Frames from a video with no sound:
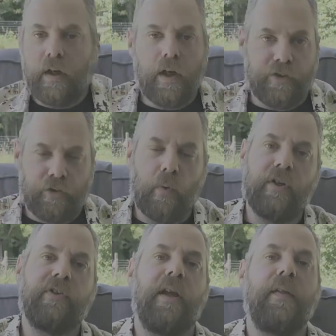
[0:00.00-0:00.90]
just want
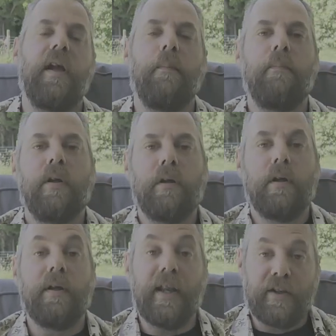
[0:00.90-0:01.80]
to say that
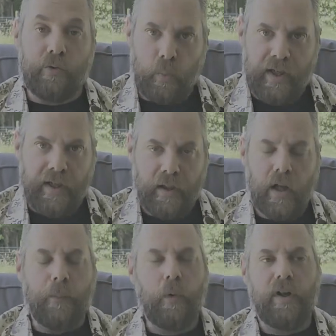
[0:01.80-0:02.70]
next week
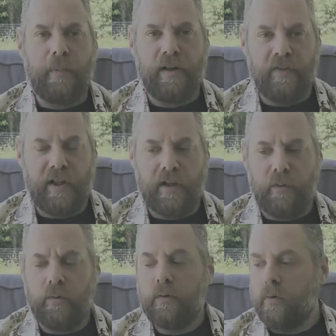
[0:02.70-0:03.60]
I'm going to make a video
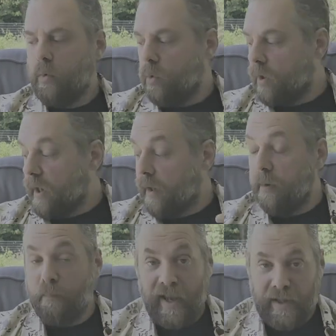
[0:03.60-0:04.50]
where I
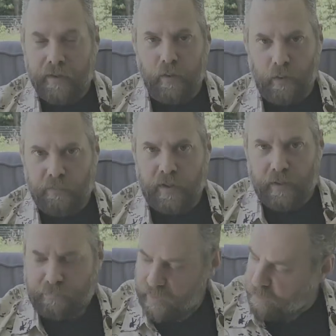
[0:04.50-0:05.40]
pattern a
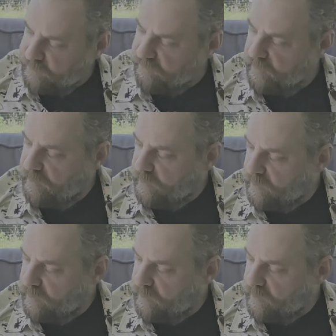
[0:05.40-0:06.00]
couple different